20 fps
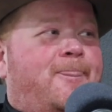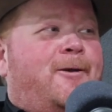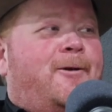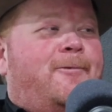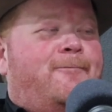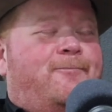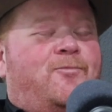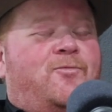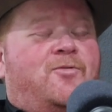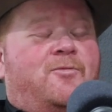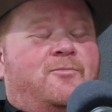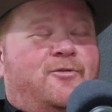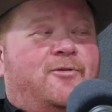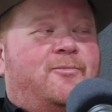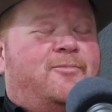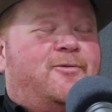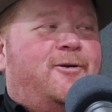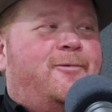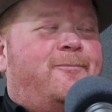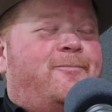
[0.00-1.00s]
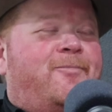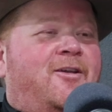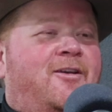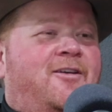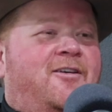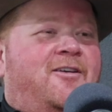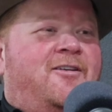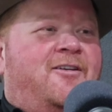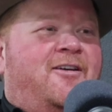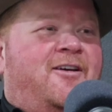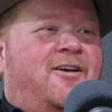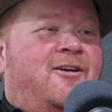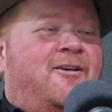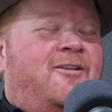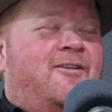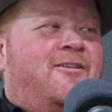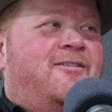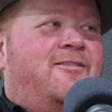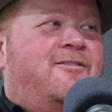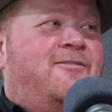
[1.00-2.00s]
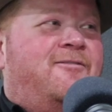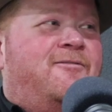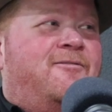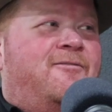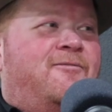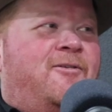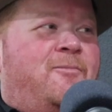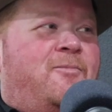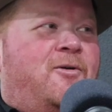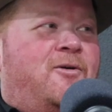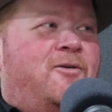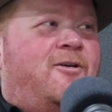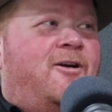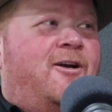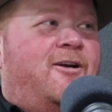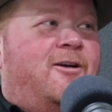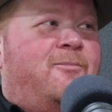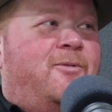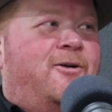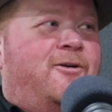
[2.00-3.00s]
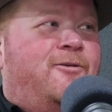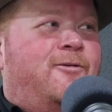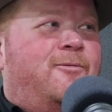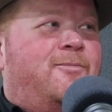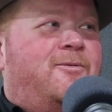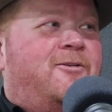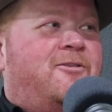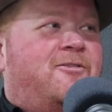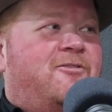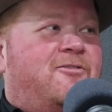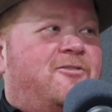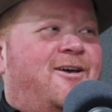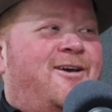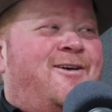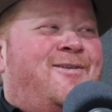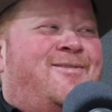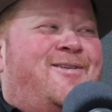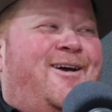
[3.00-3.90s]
Yeah, it was the middle of prayer. And we both crack a beer open at the same